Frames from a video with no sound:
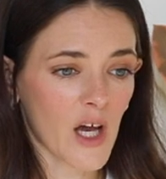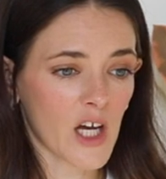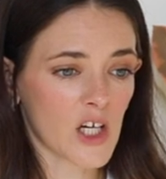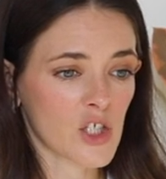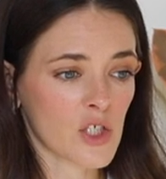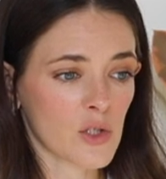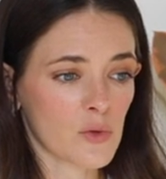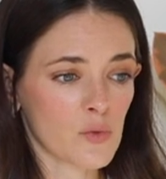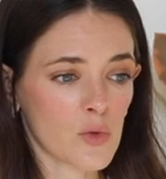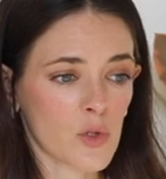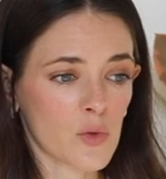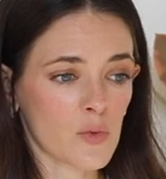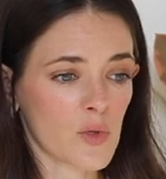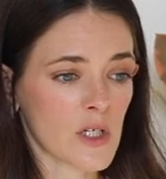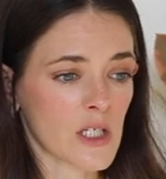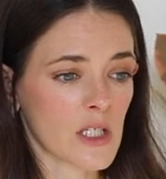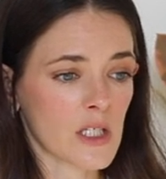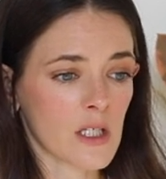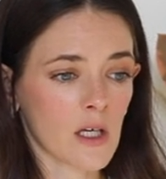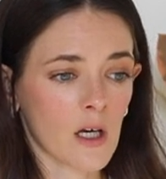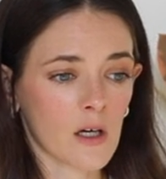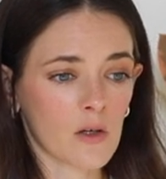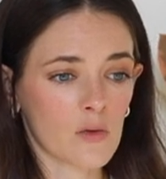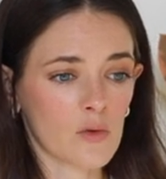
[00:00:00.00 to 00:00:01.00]
packaging was
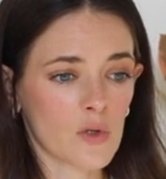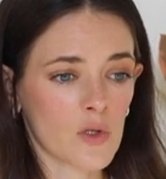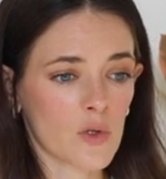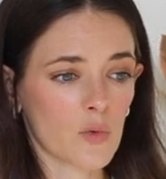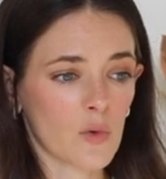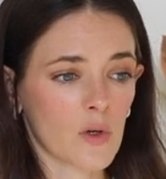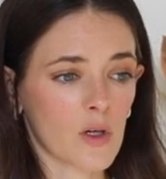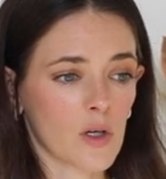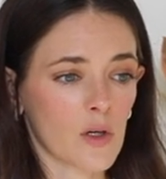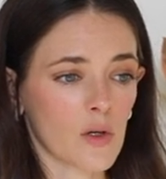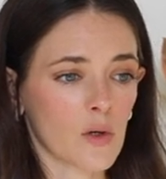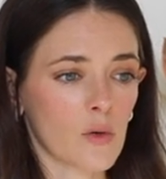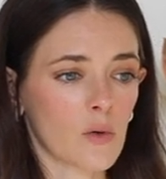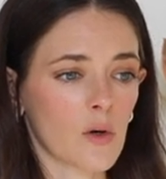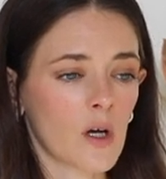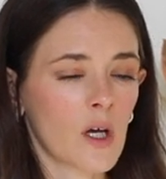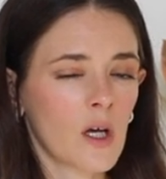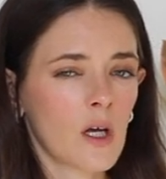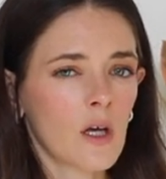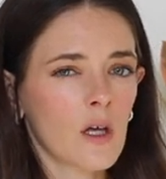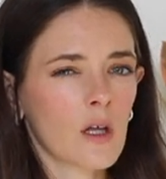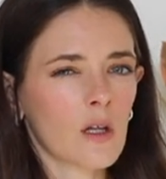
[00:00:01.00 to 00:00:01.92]
recycled as well.